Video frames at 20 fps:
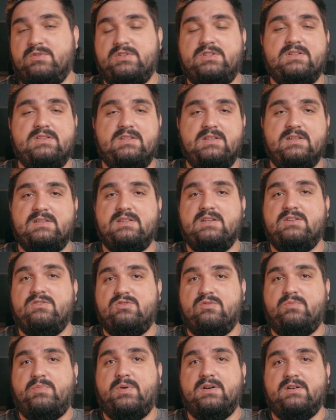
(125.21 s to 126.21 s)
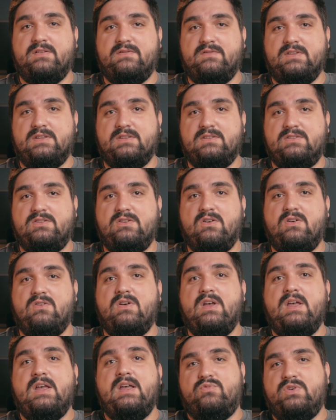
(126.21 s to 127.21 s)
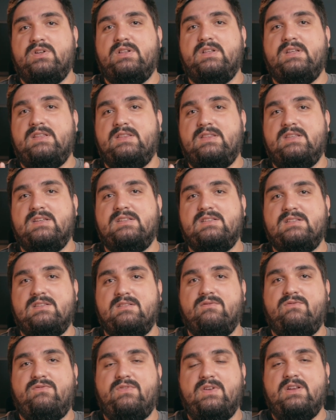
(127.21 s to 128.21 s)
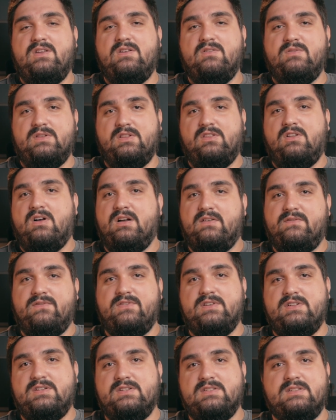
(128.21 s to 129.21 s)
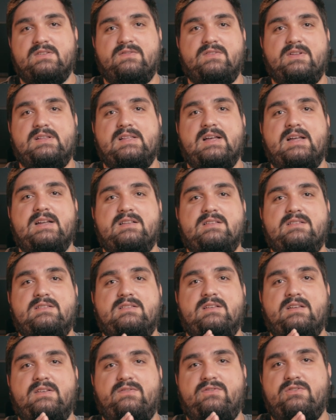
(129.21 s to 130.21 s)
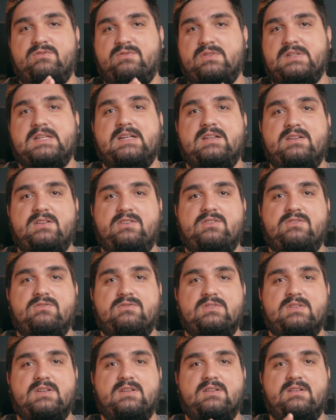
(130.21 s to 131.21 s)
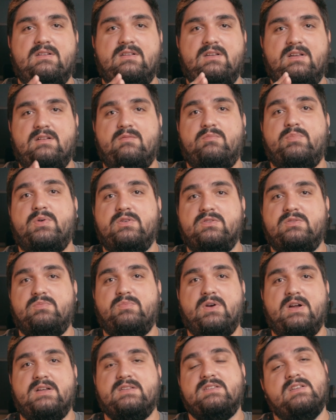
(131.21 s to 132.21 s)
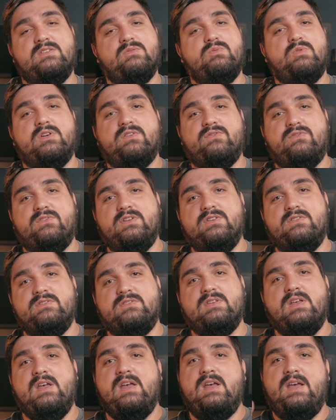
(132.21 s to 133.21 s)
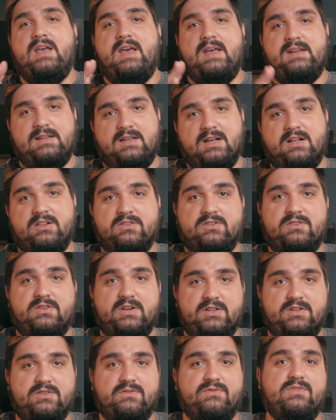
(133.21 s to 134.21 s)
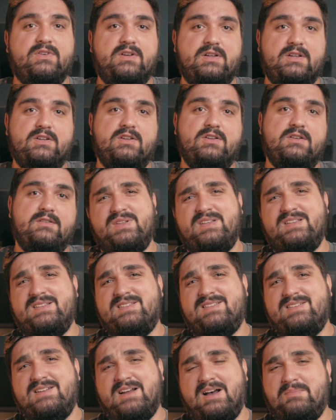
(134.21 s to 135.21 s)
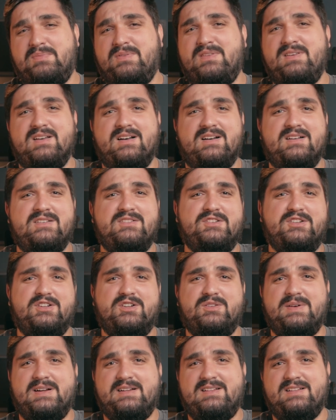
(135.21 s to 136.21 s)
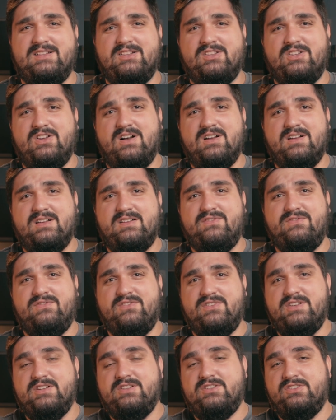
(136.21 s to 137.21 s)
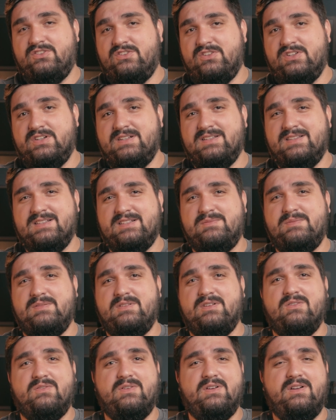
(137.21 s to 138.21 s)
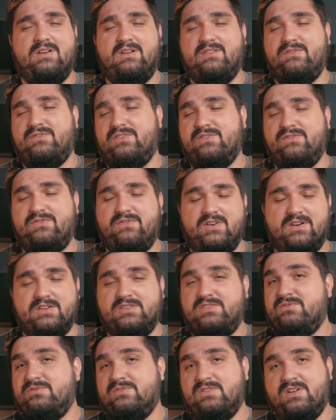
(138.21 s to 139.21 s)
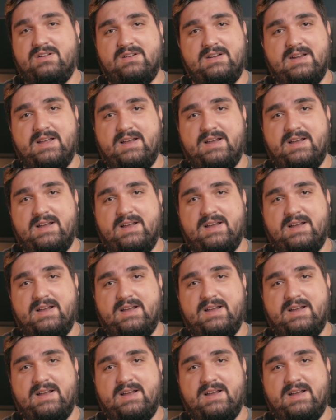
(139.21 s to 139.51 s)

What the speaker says: which is the essential part of this. So really, this video and log footage and stuff like that is if you intend to use it in post-process workflows and color grade your footage. Please stop the undercorrected log footage look that's been going on for far too long